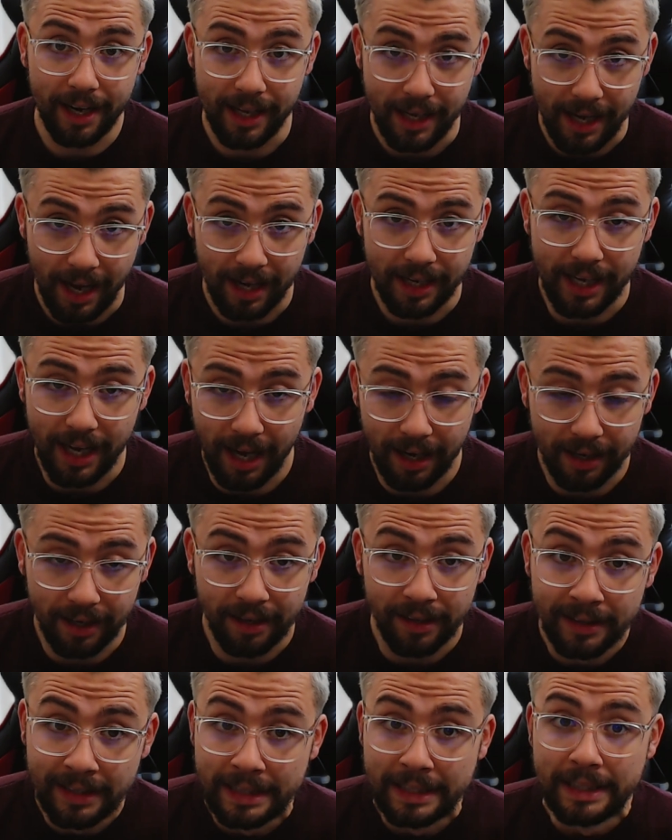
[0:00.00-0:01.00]
Yada yada
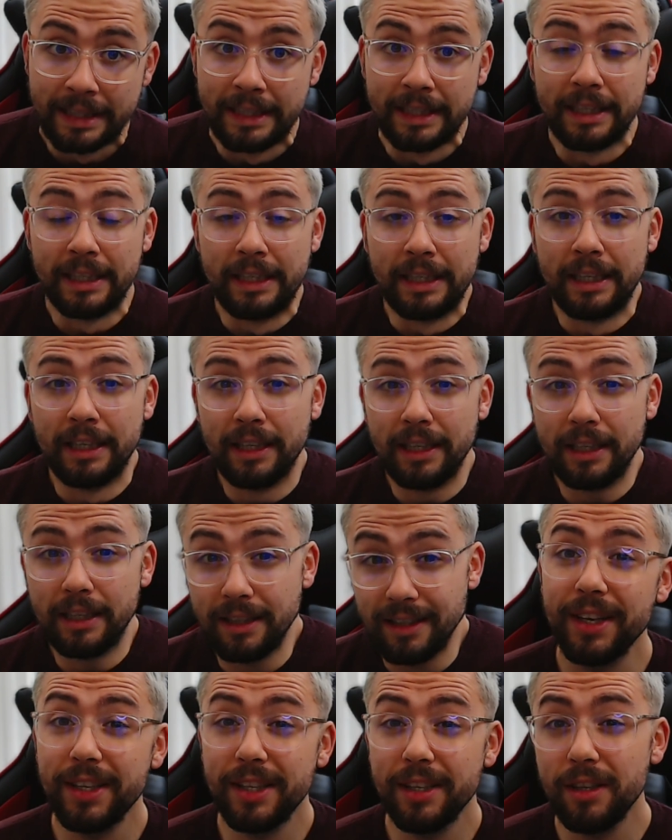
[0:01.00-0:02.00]
yada.
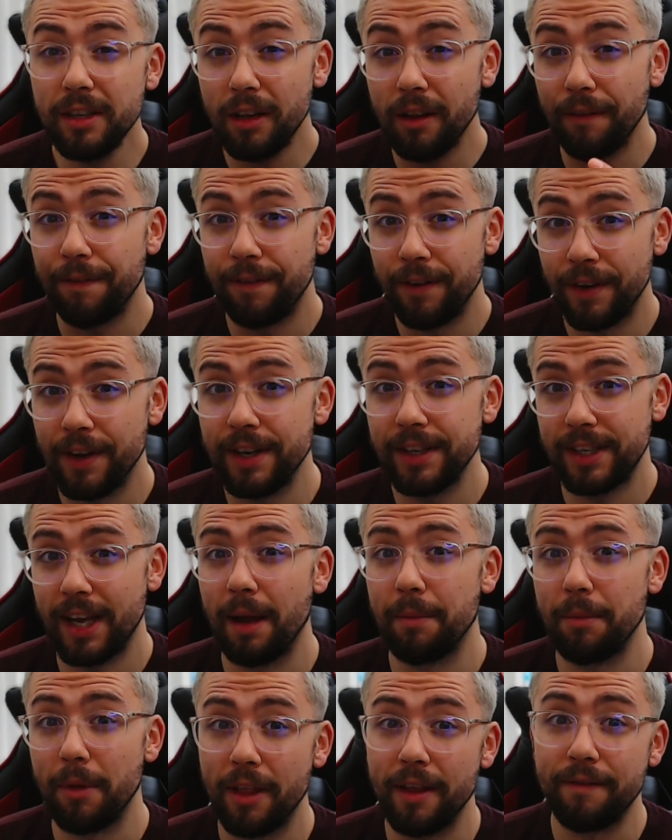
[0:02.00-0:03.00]
But this isn't the first
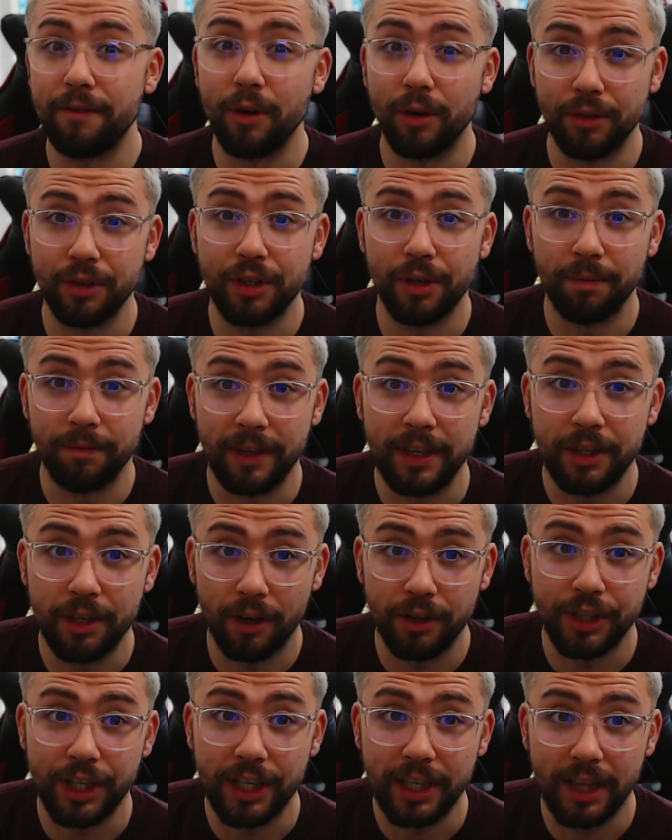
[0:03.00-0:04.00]
time that they've done something
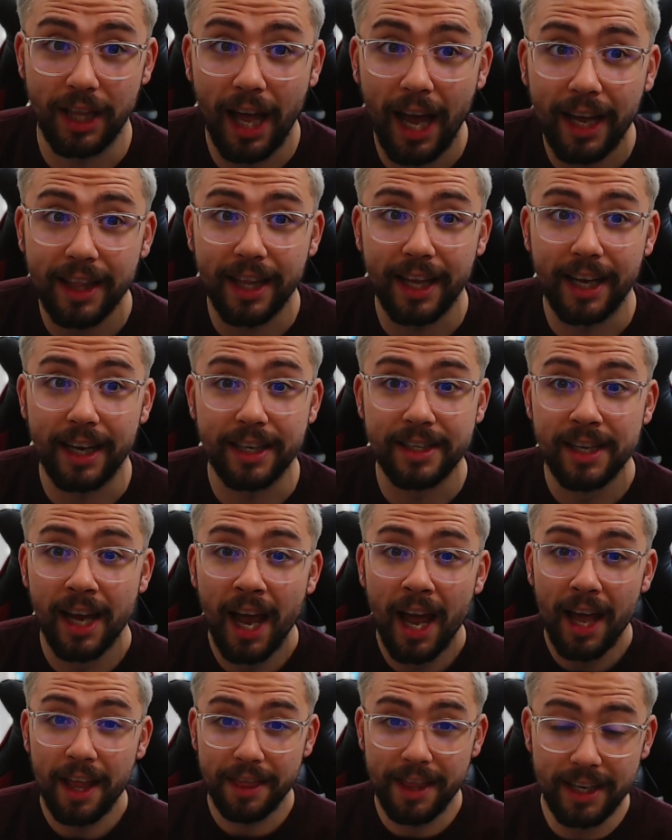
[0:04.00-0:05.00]
dodgy like this.
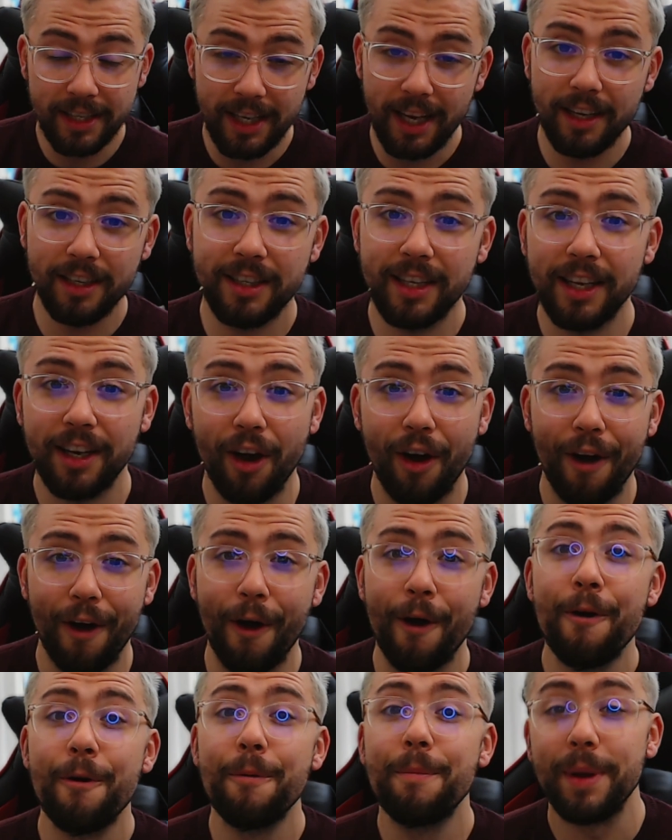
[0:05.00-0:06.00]
This actually
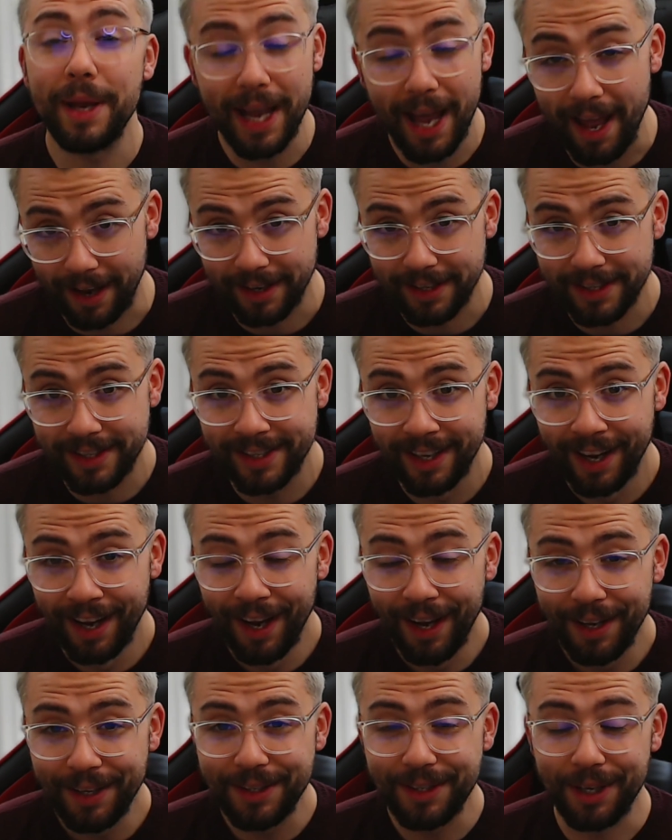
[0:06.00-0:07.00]
got OBS
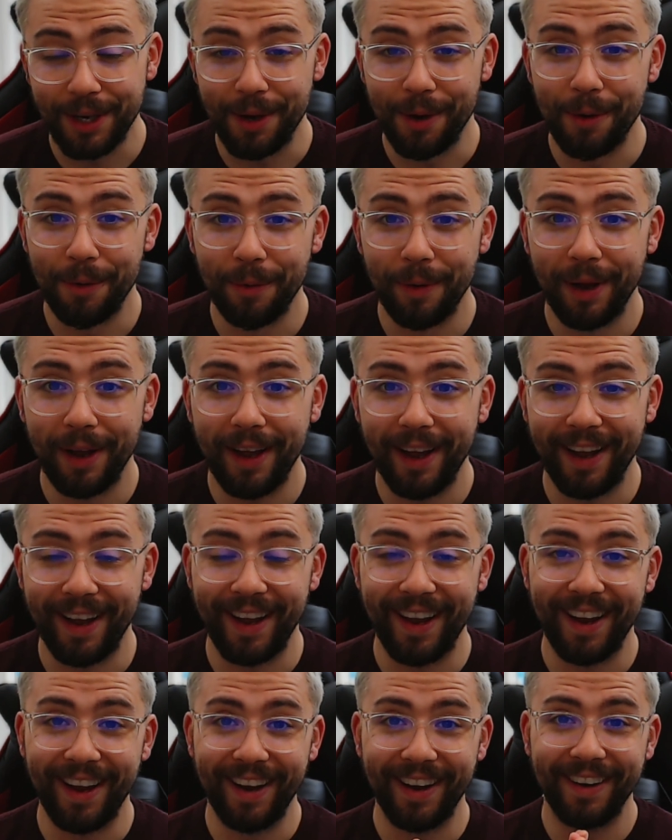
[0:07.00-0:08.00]
to
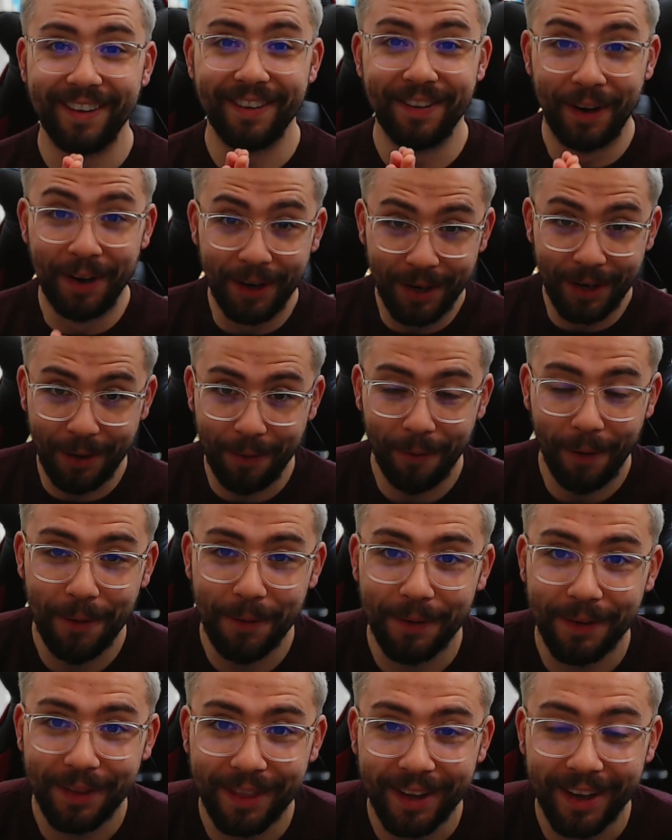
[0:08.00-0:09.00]

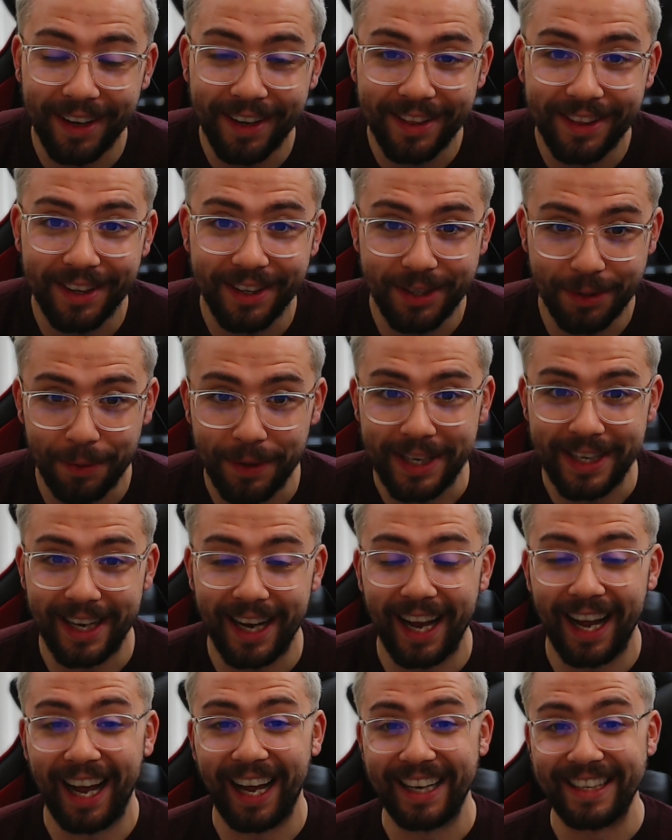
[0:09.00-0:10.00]
quote the
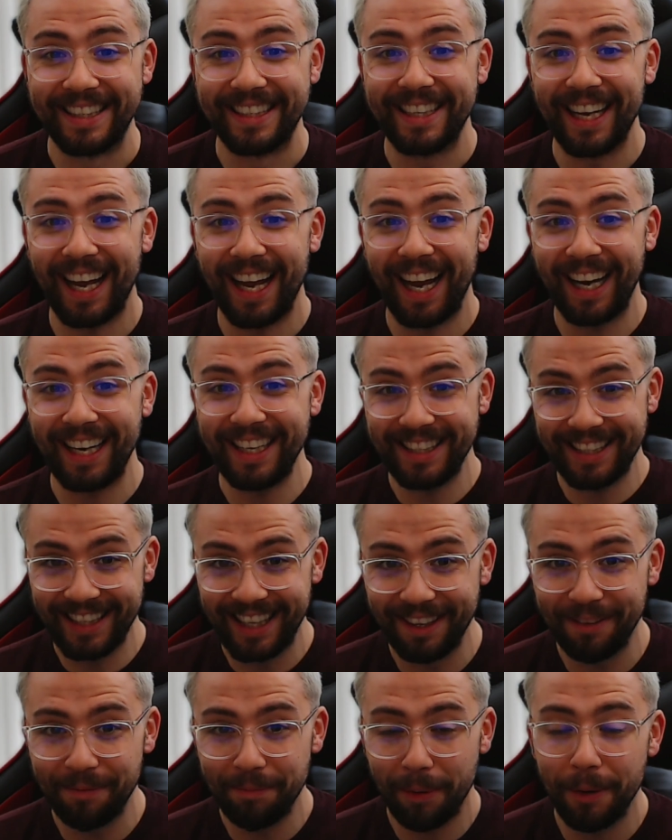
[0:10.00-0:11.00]
tweet and
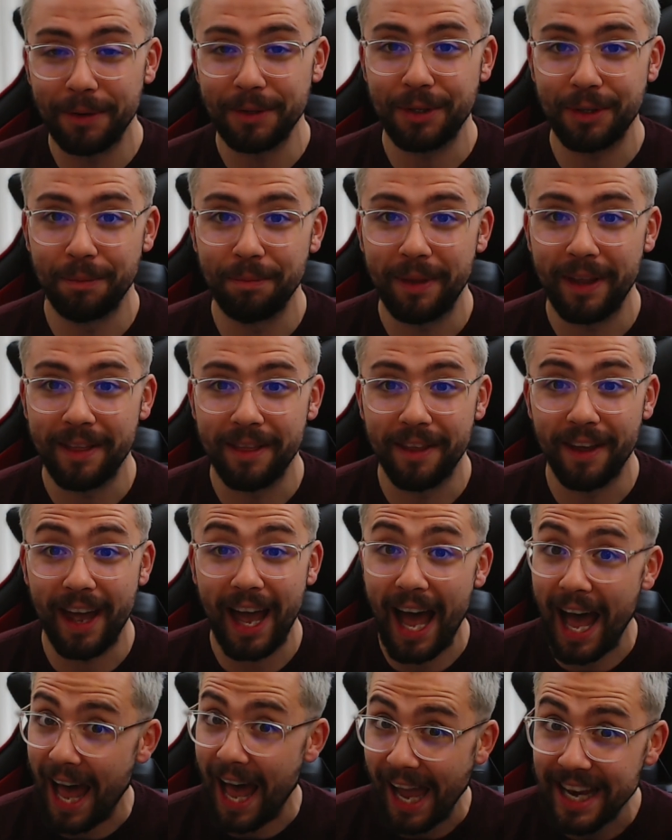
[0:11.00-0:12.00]
actually put something
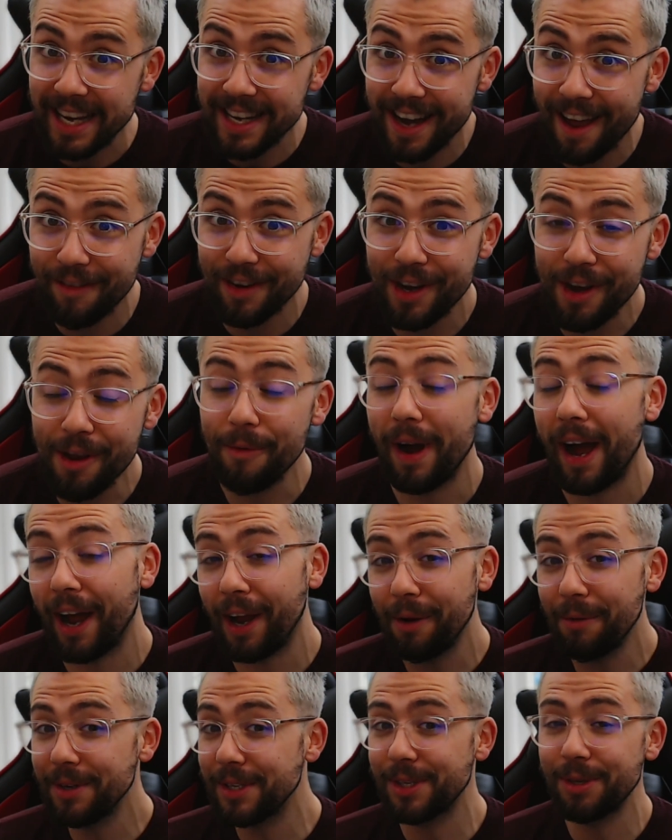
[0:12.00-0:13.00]
that I never knew.
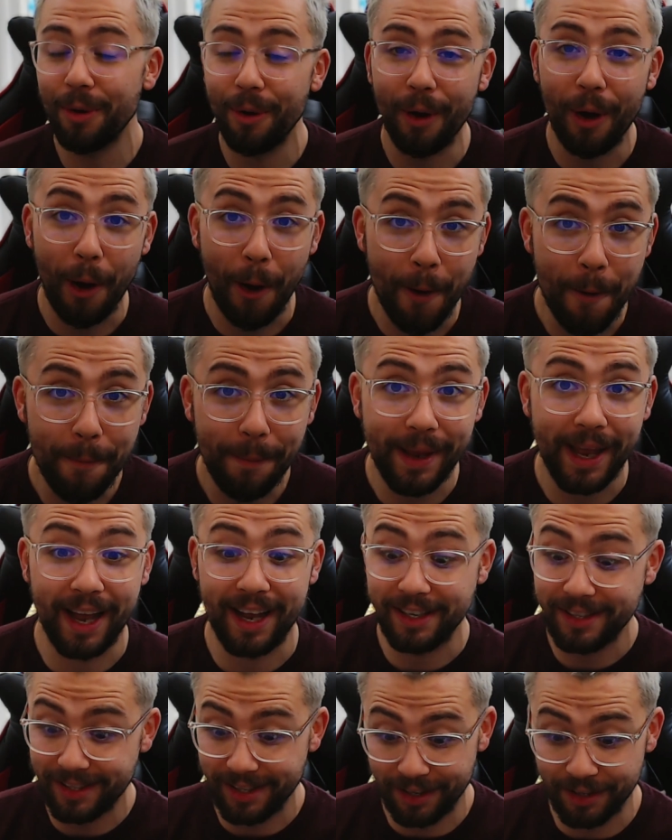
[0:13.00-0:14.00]
I always thought
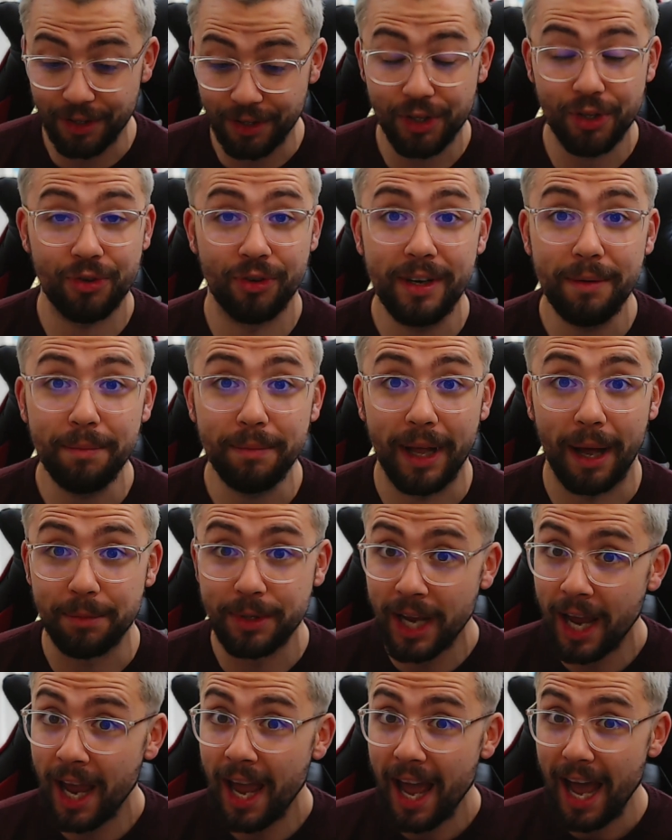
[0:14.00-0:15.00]
OBS and
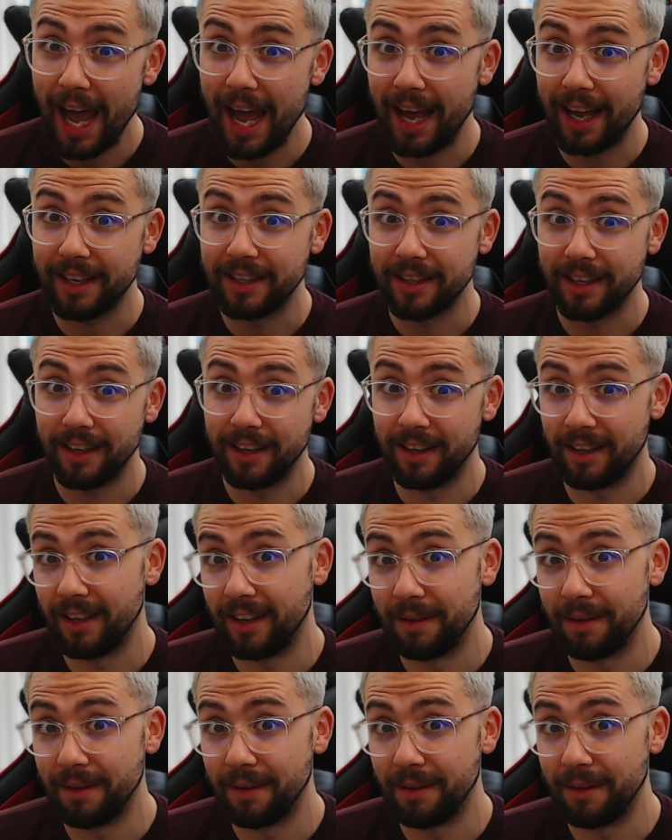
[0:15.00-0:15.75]
Streamlabs had